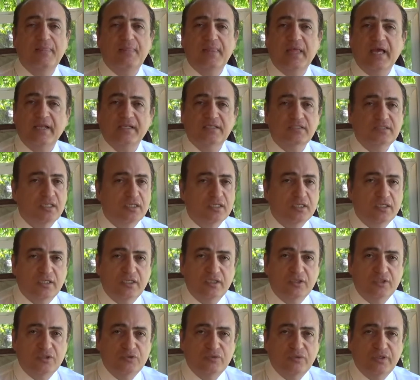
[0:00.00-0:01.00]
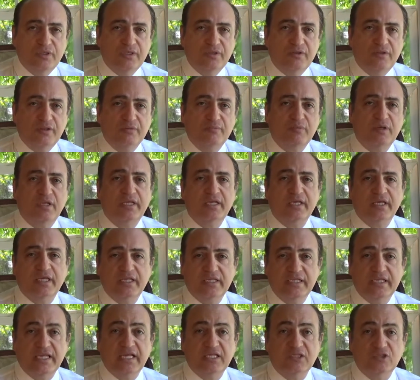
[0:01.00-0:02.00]
That is not going to do anything, but
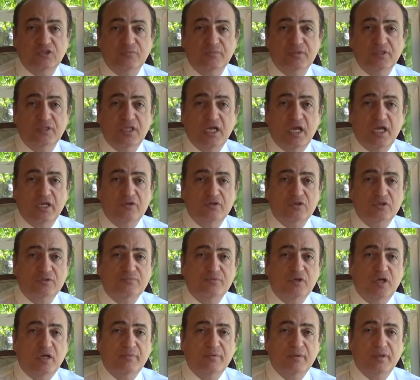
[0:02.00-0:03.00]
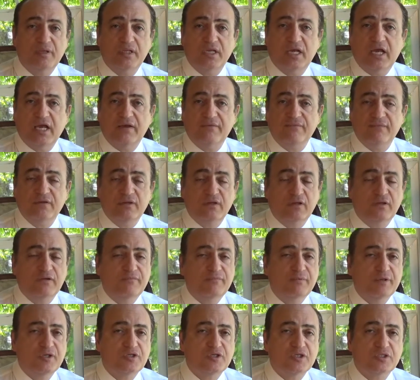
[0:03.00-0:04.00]
again, it has to be diagnosed properly. I have a lot
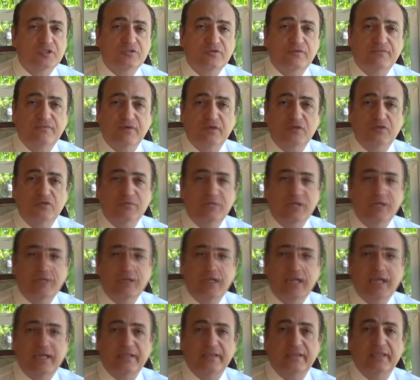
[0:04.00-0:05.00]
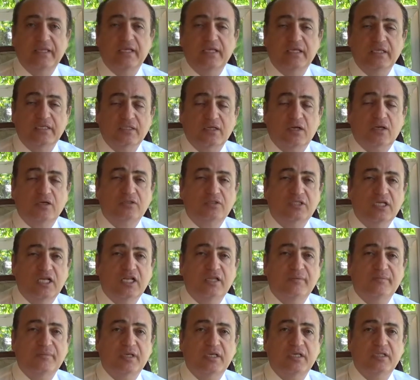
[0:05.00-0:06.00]
of patients refer to me, and they are
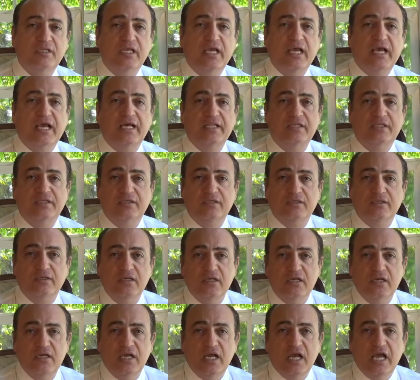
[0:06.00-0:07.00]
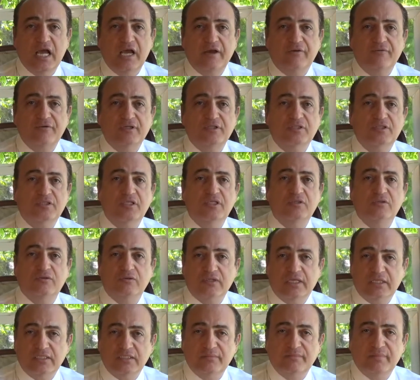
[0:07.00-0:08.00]
telling me they had the Arestin
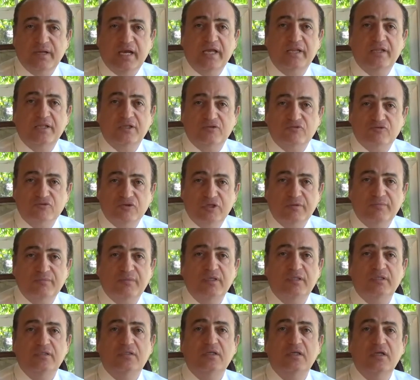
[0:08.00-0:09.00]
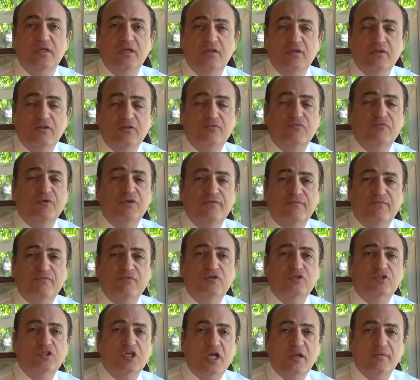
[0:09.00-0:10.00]
or antibiotic treatment
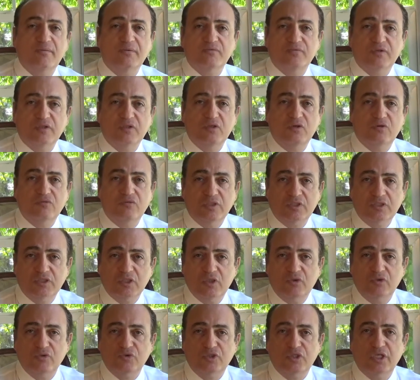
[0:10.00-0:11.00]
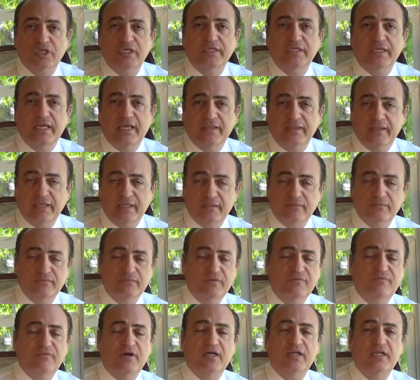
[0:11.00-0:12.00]
3-4 times with no resolution, and then
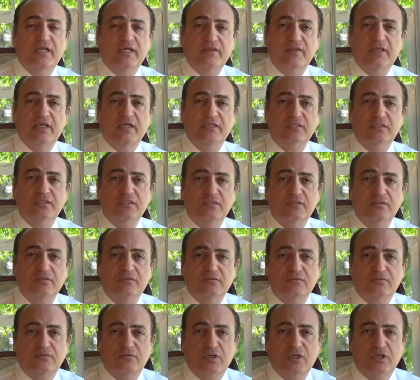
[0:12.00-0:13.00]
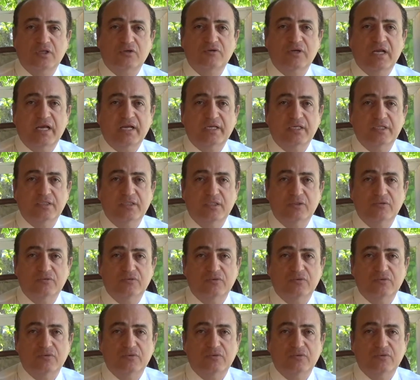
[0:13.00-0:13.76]
we find out there's a crack in the root.